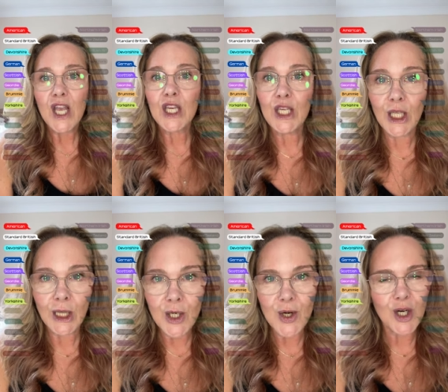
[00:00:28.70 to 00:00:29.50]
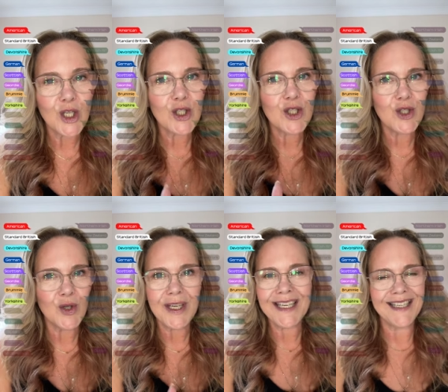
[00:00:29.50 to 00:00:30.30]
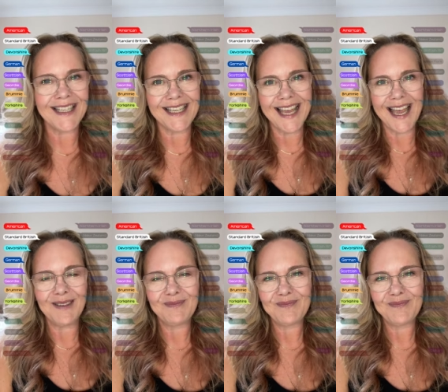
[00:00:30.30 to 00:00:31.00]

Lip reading: You look stunning today.